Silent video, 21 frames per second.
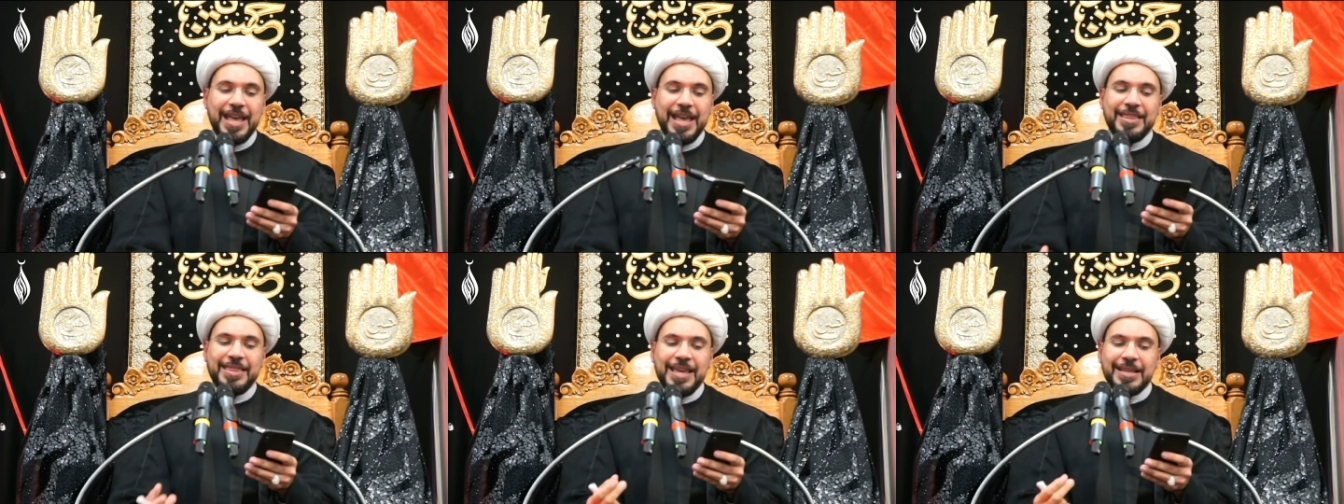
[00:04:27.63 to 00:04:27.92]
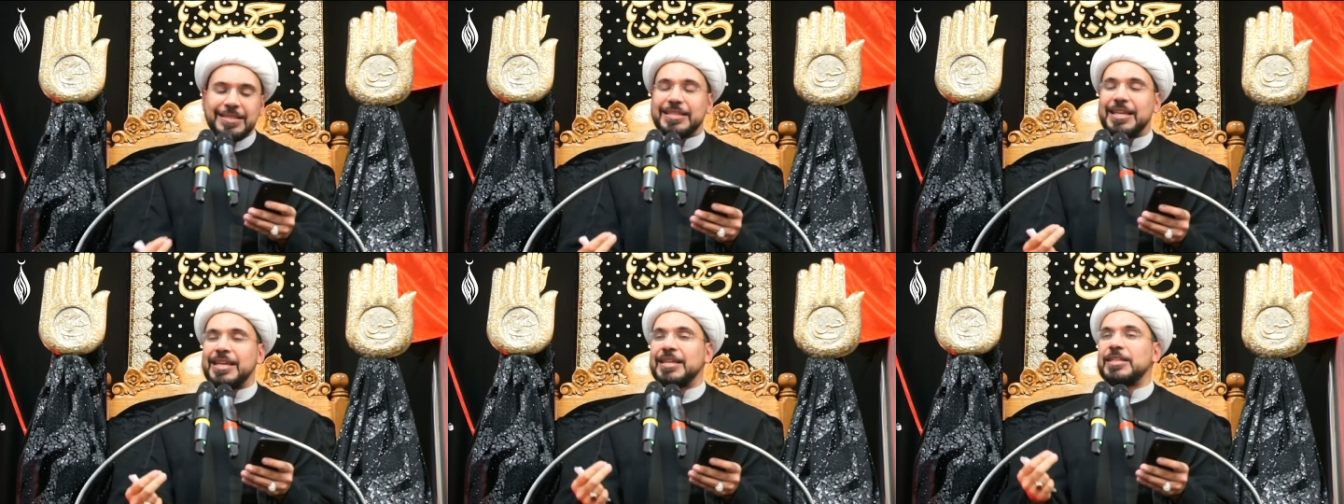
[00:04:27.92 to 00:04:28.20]

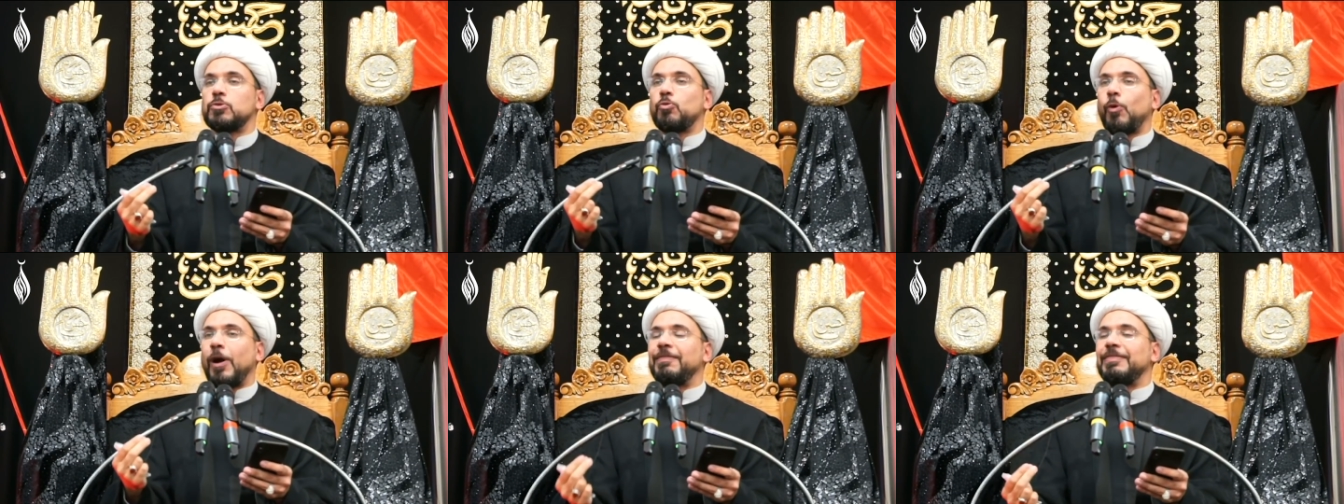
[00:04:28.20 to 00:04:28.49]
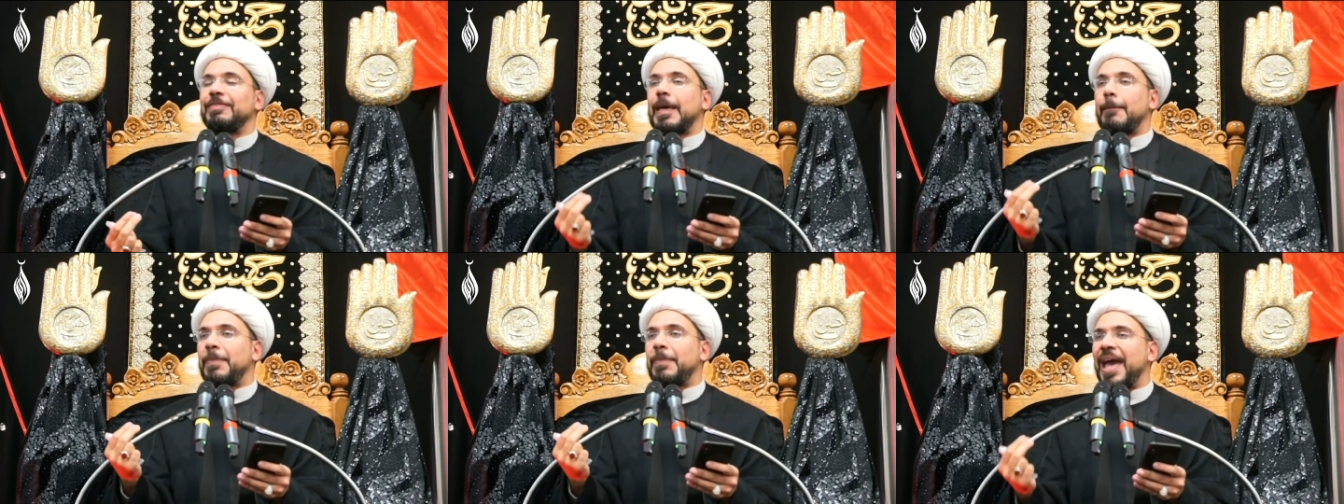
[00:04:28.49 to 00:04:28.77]
This is
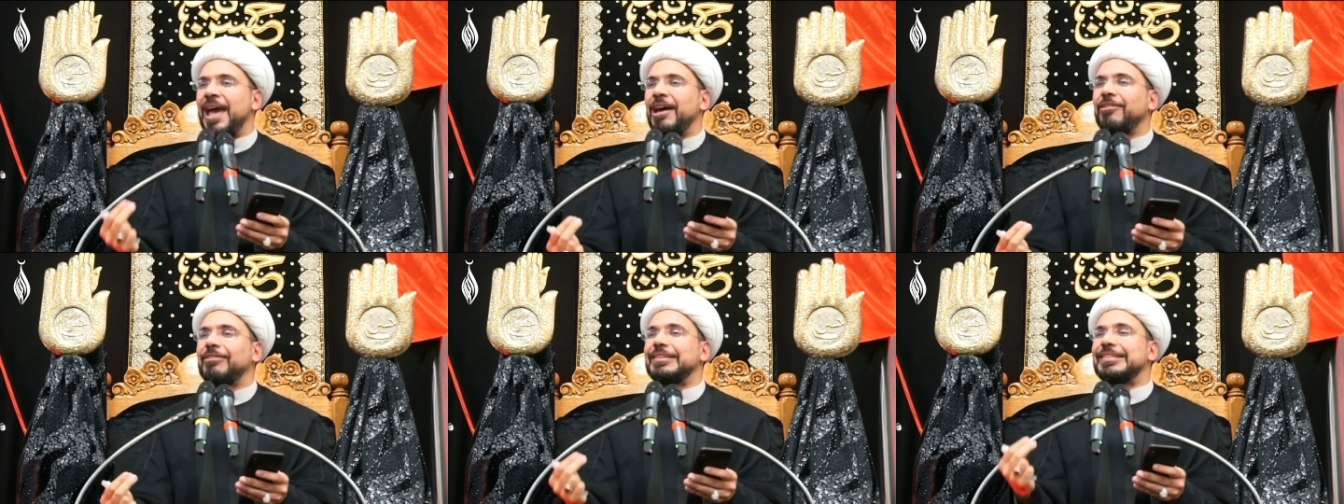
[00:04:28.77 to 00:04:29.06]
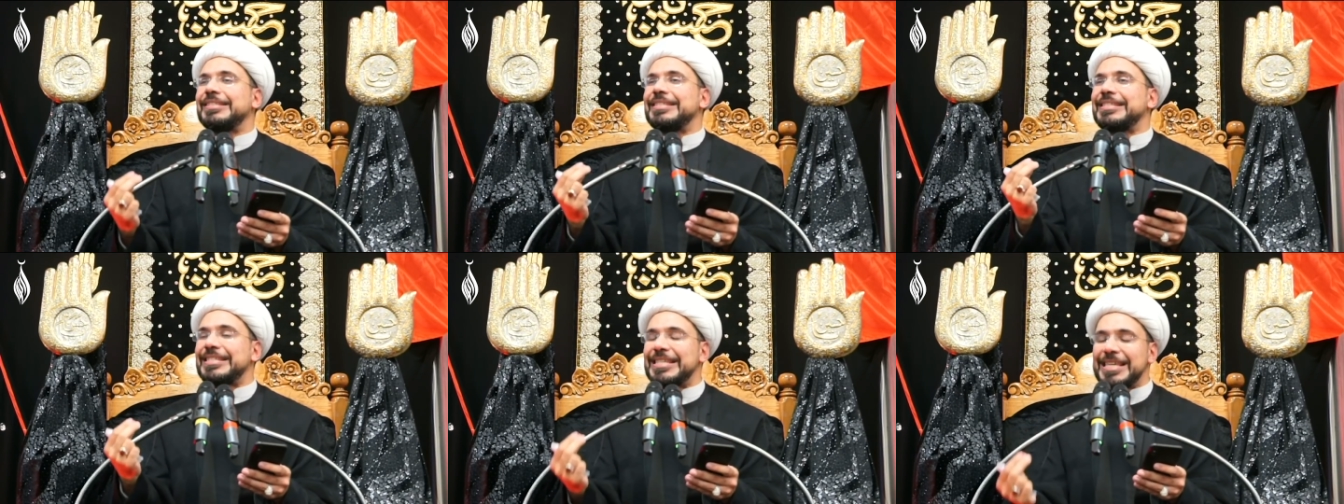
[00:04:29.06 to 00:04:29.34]
when the
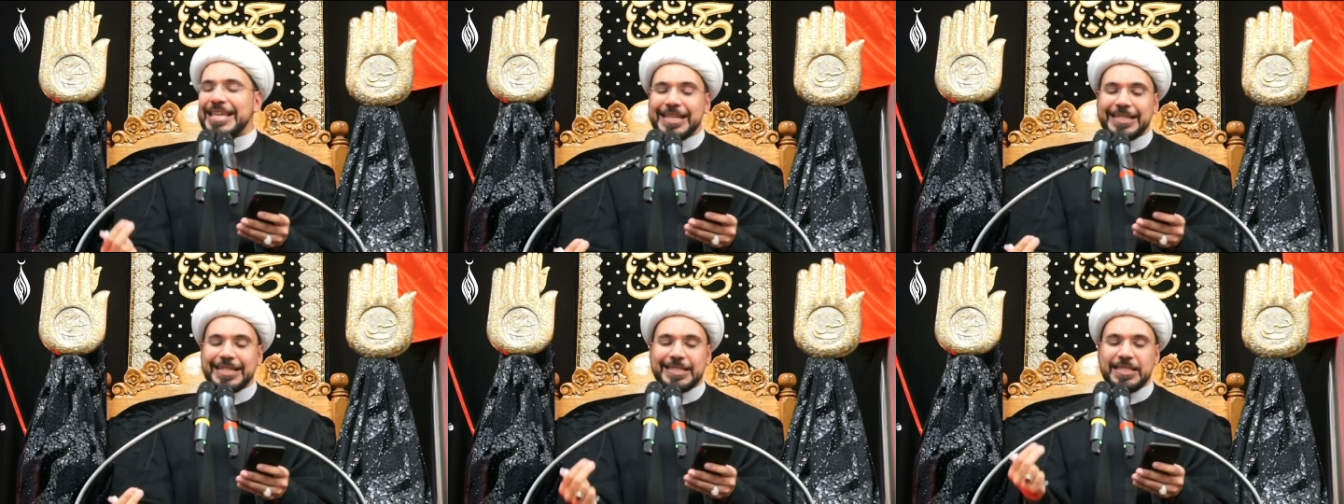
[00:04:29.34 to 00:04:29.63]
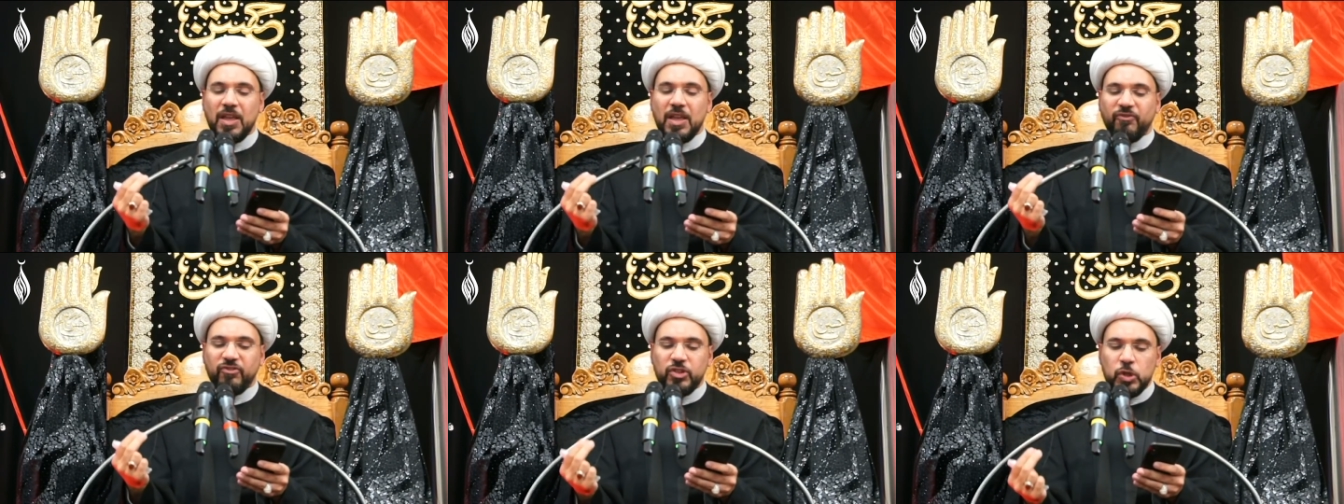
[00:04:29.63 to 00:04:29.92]
parent seeks
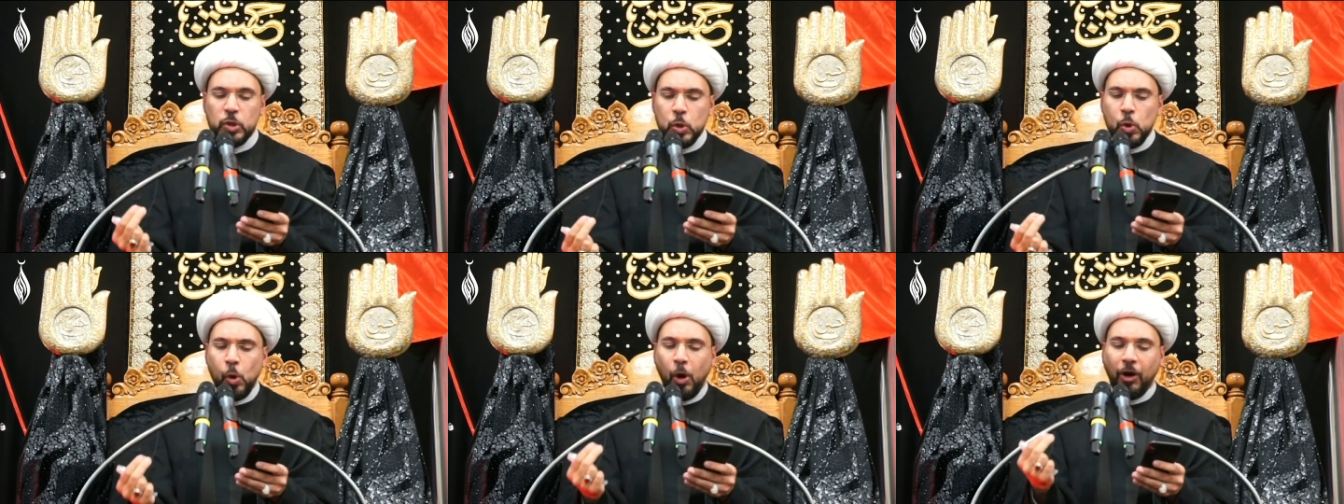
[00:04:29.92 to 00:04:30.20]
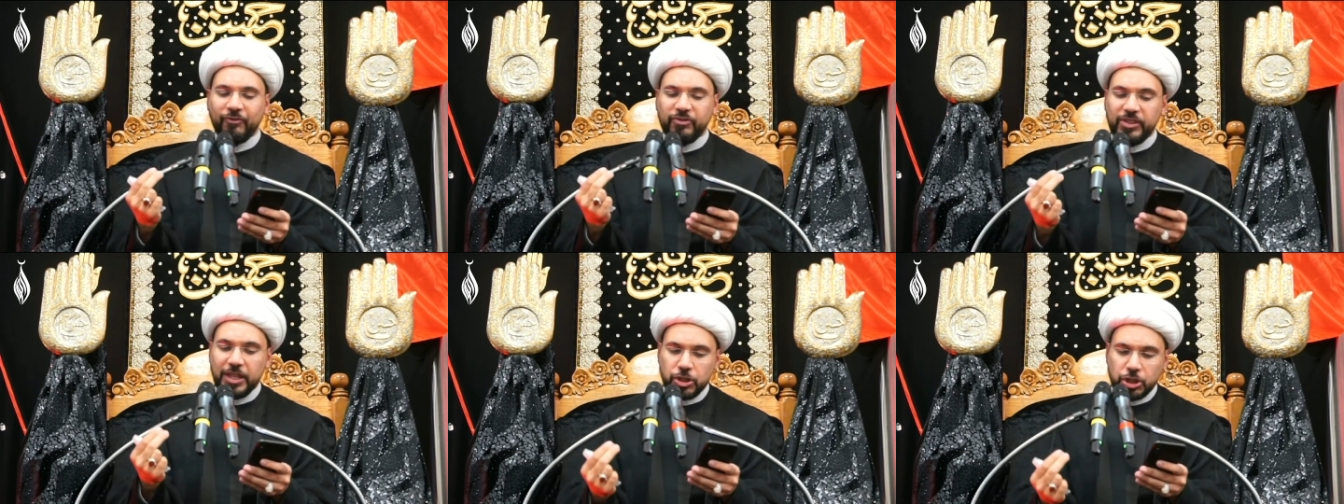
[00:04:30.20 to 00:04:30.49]
the view
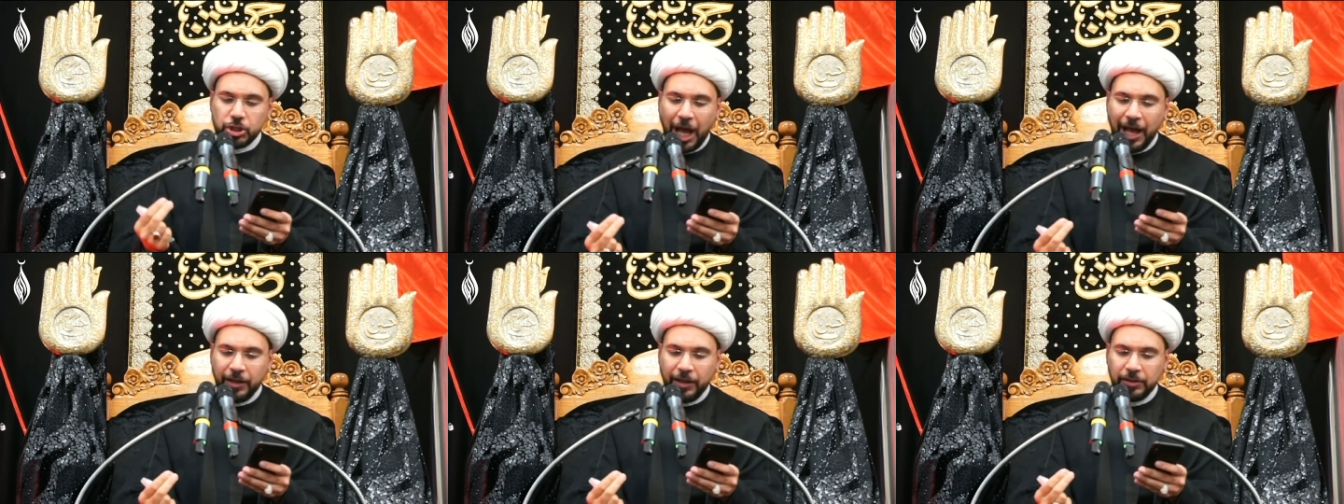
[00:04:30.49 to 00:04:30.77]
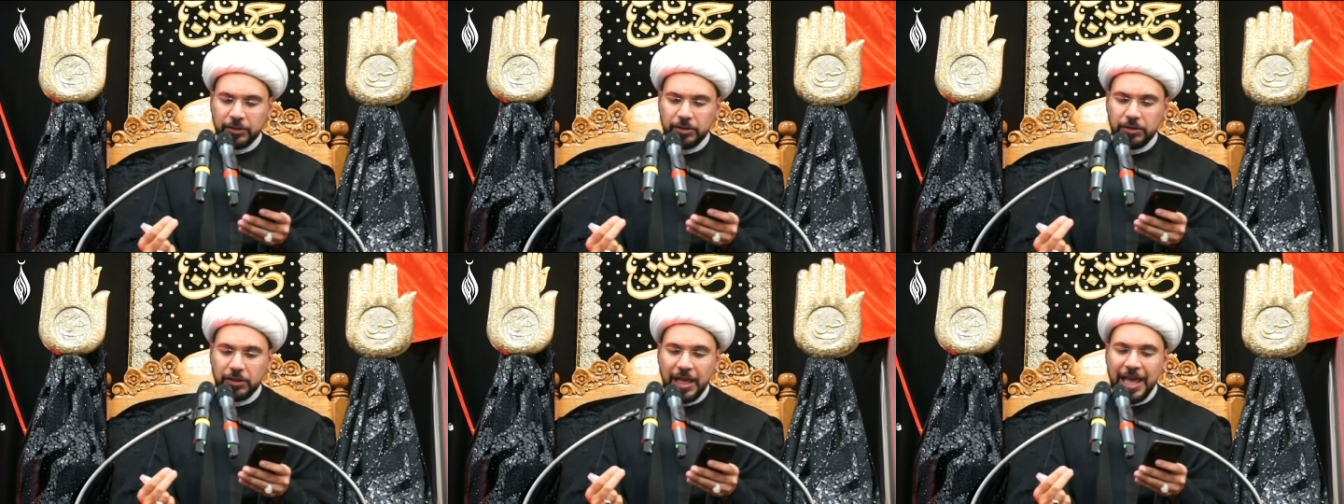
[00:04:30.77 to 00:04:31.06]
of the
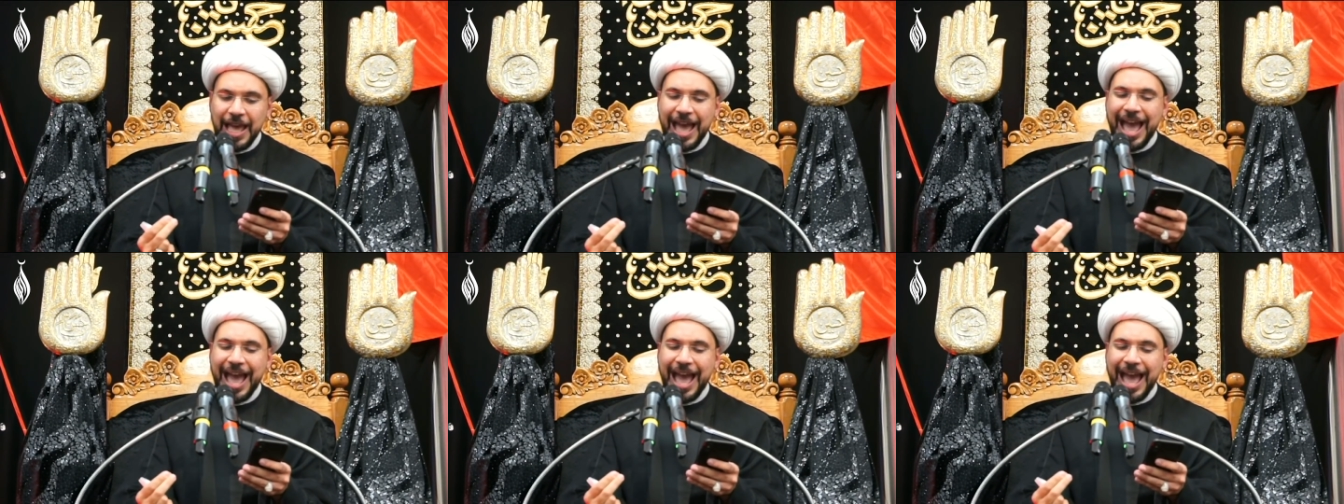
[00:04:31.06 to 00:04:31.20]
child